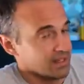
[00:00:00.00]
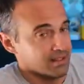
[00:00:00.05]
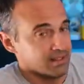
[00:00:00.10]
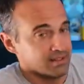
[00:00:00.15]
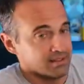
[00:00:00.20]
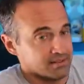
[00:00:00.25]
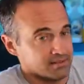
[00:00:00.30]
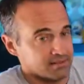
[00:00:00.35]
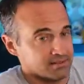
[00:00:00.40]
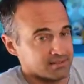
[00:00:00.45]

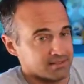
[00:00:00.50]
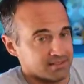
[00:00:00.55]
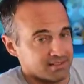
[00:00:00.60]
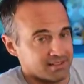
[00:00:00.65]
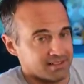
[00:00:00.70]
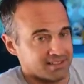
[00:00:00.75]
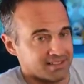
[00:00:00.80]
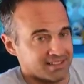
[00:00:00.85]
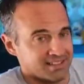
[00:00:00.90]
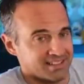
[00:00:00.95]

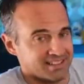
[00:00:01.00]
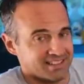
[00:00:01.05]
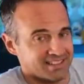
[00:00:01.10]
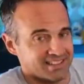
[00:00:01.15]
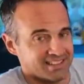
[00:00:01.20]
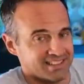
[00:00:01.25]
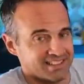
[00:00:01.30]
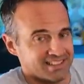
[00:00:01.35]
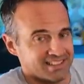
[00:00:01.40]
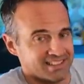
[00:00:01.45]

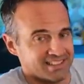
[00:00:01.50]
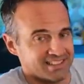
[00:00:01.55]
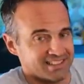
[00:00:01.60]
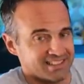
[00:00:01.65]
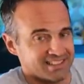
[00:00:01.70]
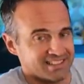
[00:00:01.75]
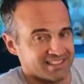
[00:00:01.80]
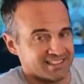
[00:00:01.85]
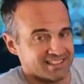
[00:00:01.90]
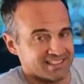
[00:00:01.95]

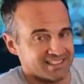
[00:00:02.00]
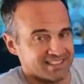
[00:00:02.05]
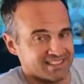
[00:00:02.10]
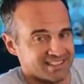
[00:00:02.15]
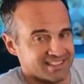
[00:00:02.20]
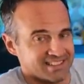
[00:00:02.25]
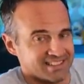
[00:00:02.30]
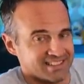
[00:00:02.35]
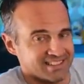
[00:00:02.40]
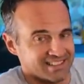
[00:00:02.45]

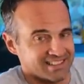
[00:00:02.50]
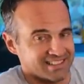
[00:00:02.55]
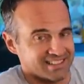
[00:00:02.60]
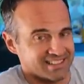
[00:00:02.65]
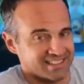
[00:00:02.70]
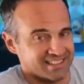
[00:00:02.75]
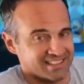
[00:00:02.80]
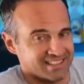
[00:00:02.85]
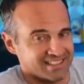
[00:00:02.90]
(silent)